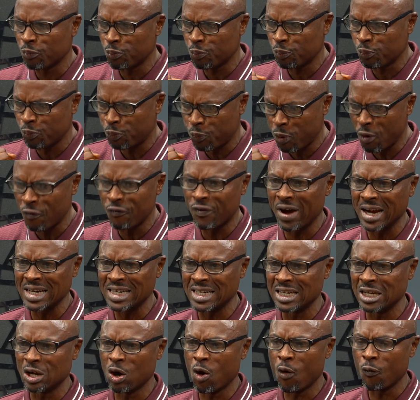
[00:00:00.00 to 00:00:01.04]

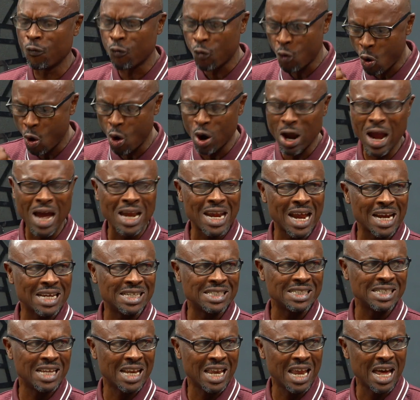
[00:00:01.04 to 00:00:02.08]
poverty, of hunger that
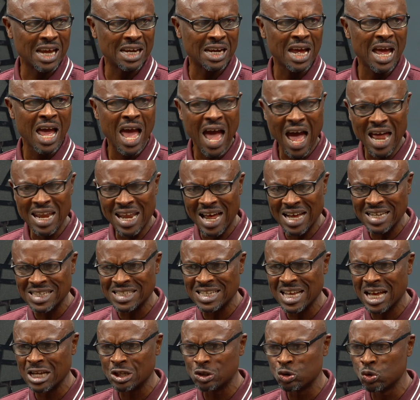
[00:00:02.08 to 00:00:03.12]
is in the land. And that
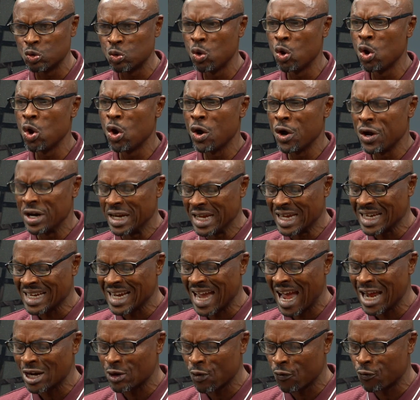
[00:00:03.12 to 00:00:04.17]
tells you the
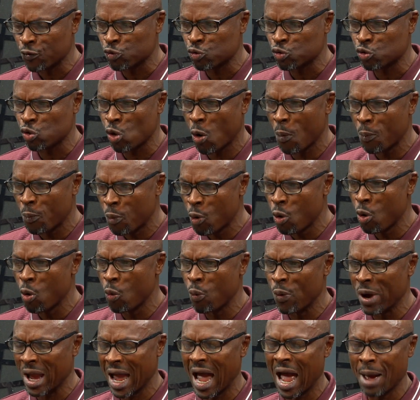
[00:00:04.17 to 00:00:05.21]
kind of trouble
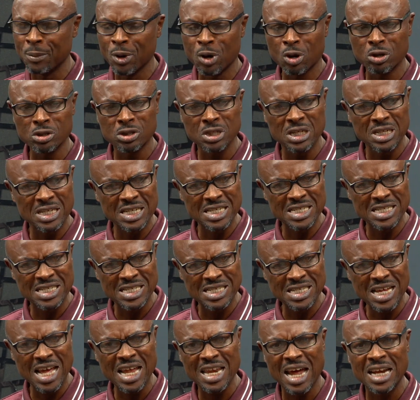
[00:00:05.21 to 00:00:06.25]
we are, because it is
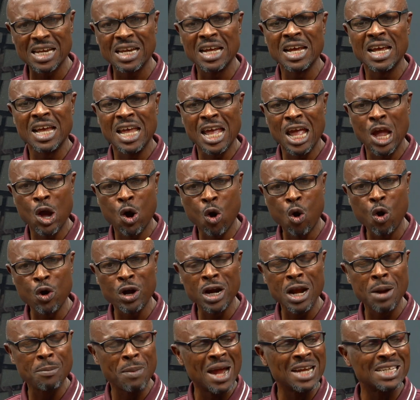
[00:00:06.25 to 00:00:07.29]
said that a
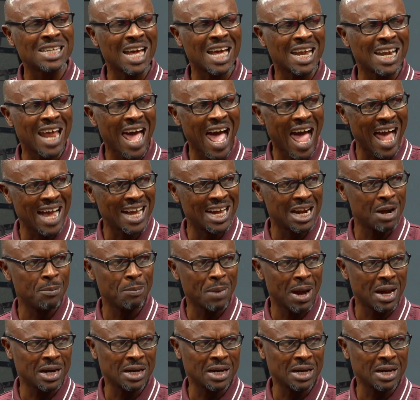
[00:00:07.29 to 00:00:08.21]
hungry man is an angry man.